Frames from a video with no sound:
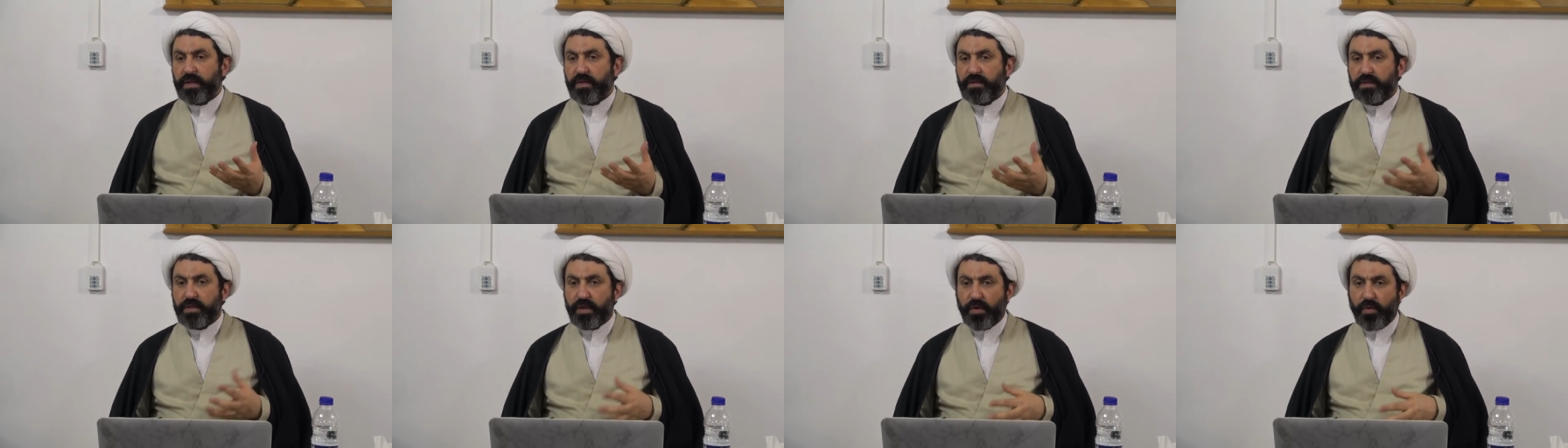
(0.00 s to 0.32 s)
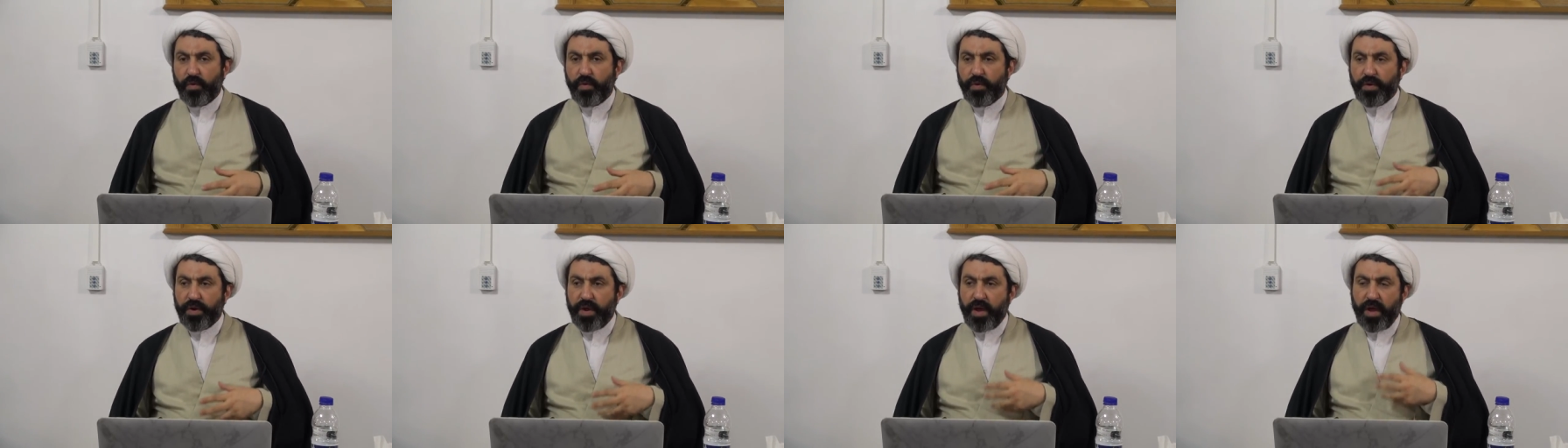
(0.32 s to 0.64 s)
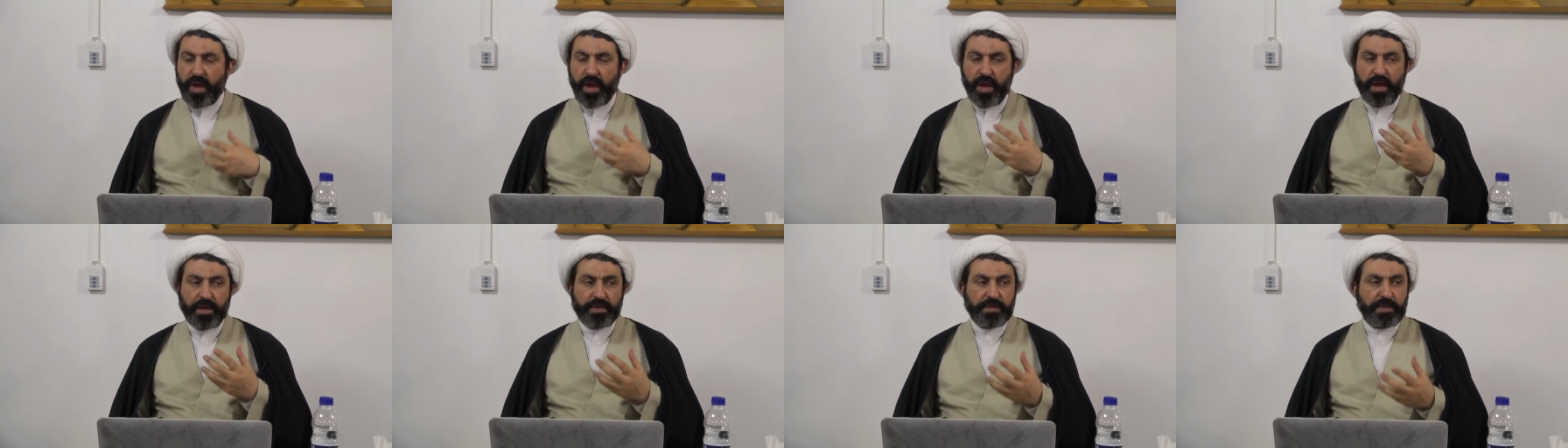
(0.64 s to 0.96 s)
The
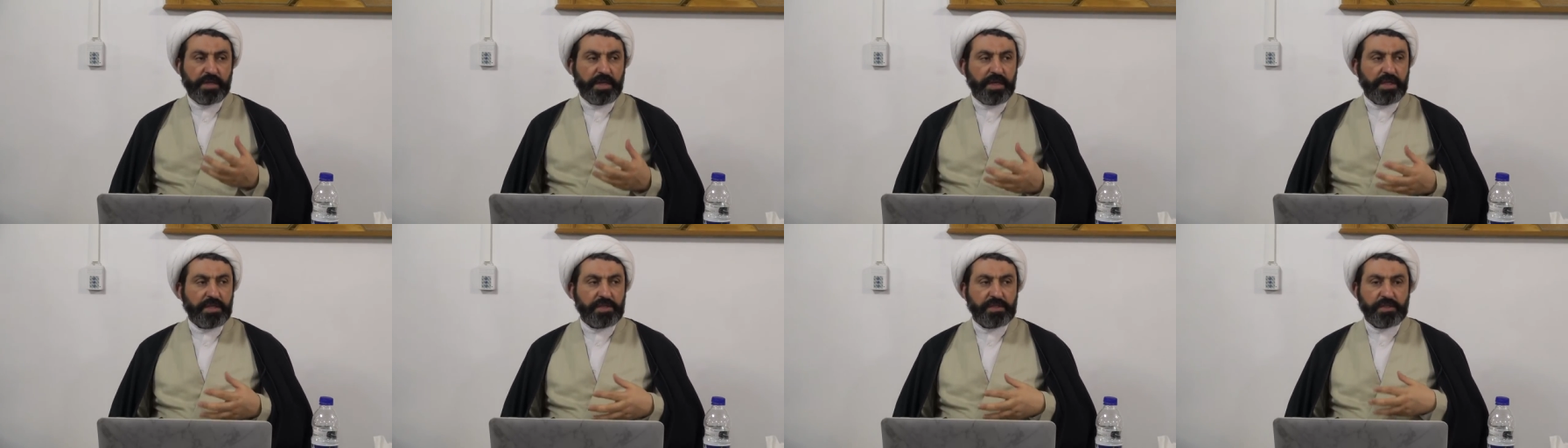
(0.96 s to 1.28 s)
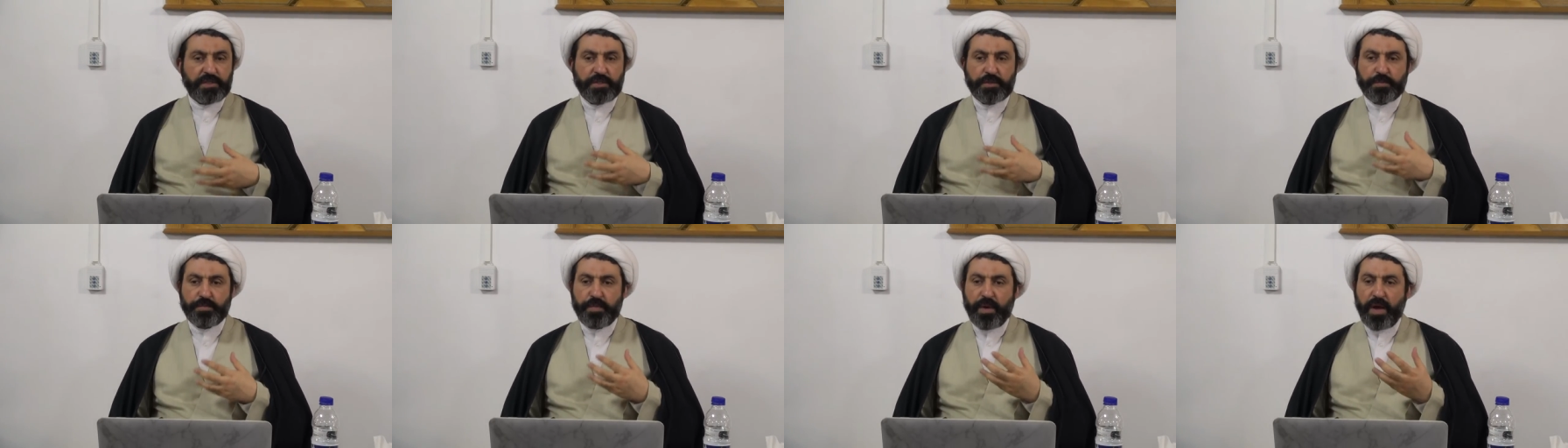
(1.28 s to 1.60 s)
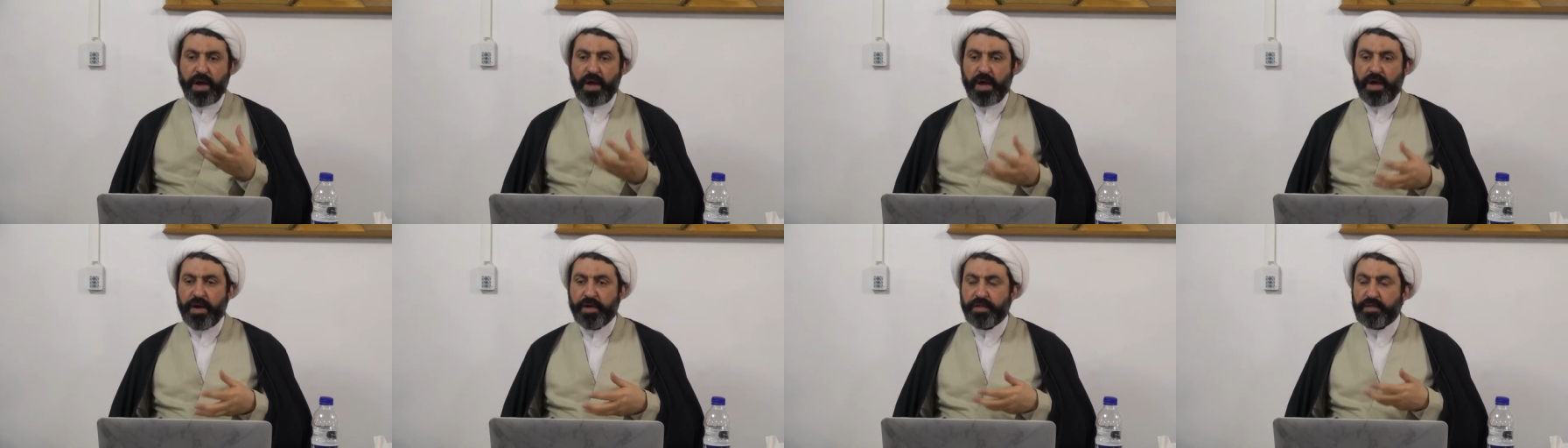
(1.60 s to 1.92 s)
Quran
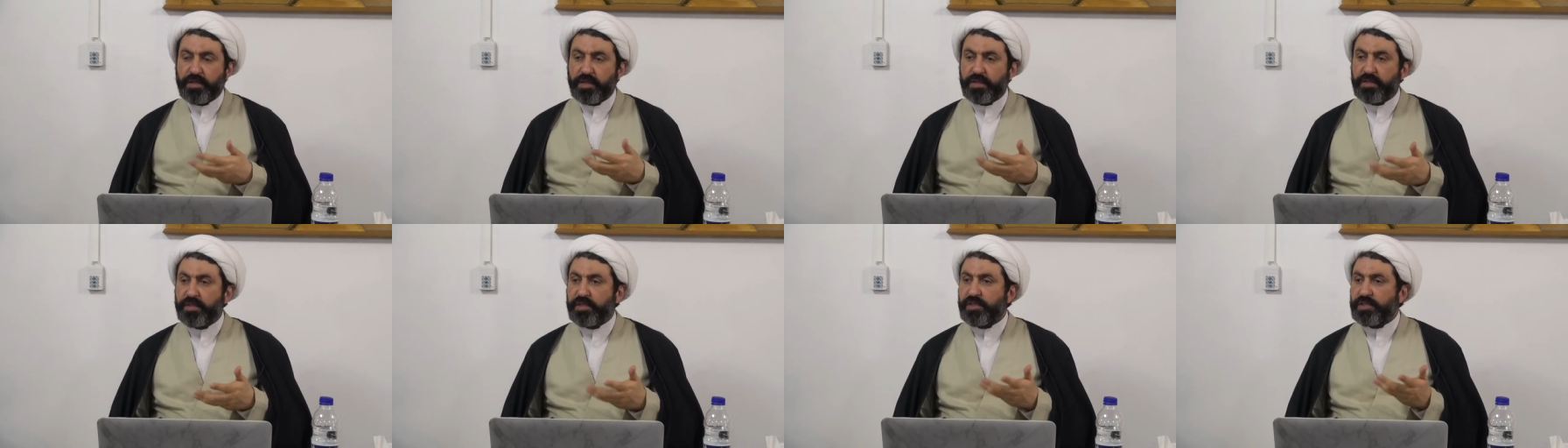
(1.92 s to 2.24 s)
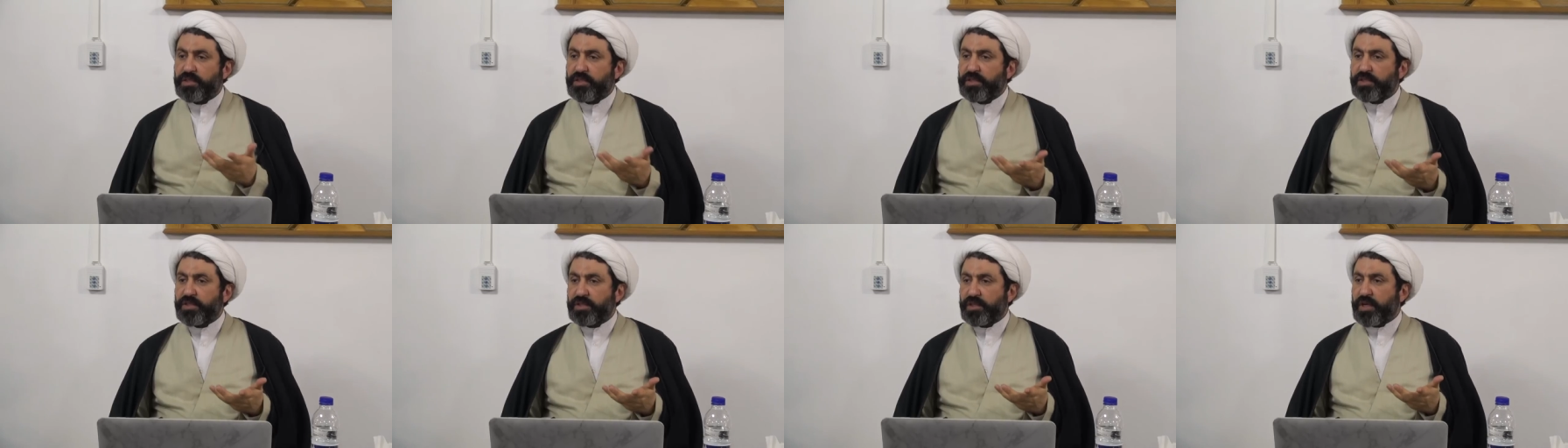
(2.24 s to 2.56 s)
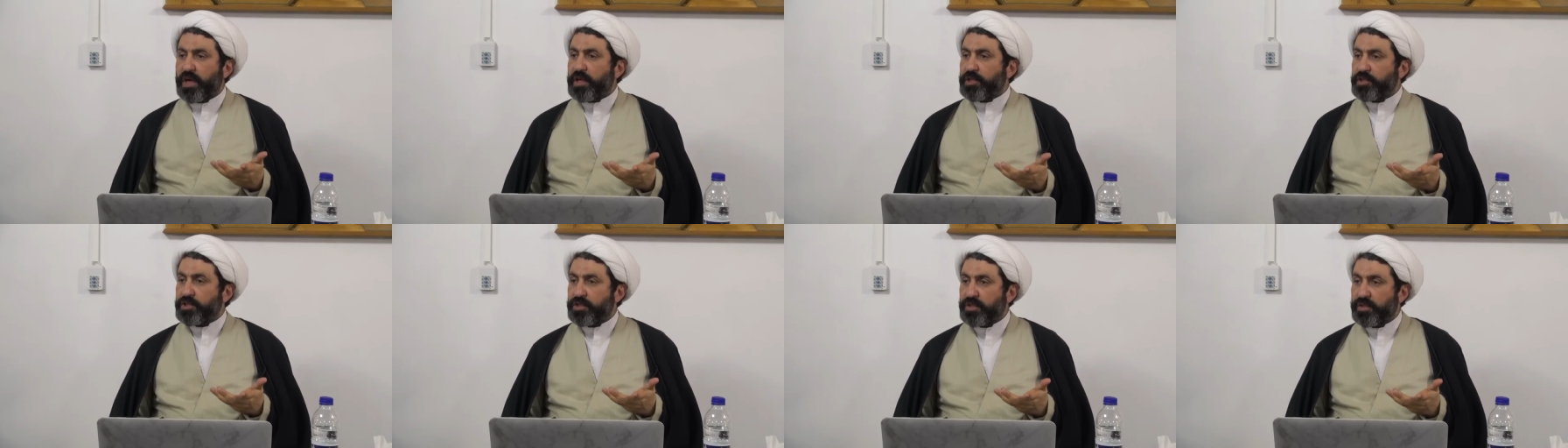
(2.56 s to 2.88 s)
inspired this
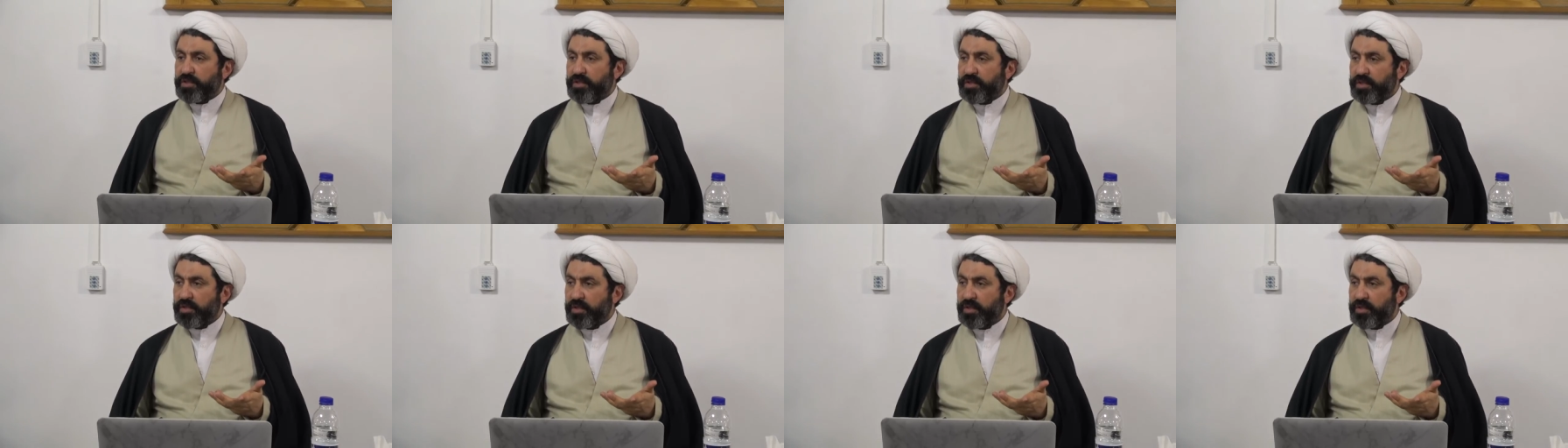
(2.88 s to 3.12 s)
discussion